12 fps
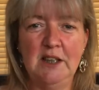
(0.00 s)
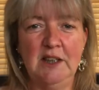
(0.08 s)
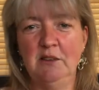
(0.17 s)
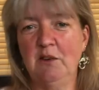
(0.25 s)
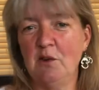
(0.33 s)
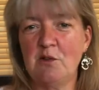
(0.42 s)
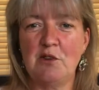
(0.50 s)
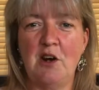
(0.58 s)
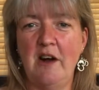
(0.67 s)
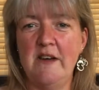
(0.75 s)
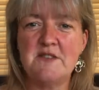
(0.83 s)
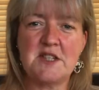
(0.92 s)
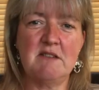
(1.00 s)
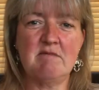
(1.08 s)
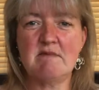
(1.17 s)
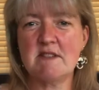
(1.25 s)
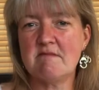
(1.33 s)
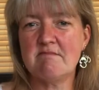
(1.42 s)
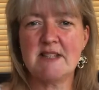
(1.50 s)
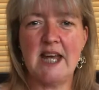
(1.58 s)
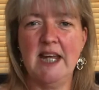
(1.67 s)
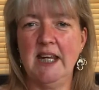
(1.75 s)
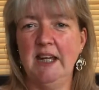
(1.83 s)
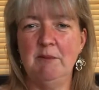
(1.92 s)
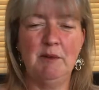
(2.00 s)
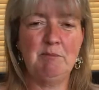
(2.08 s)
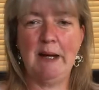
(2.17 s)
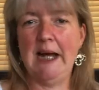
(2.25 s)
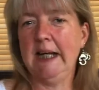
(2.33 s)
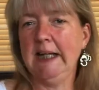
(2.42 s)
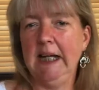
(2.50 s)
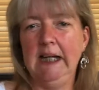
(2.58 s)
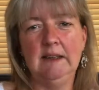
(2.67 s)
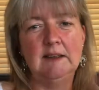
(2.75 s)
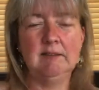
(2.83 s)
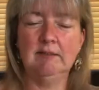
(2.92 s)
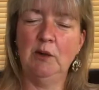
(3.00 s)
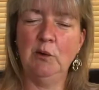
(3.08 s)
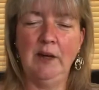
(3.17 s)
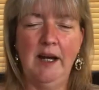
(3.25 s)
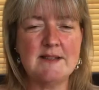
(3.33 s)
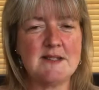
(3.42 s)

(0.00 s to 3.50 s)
long drives and taking him and packing and all that.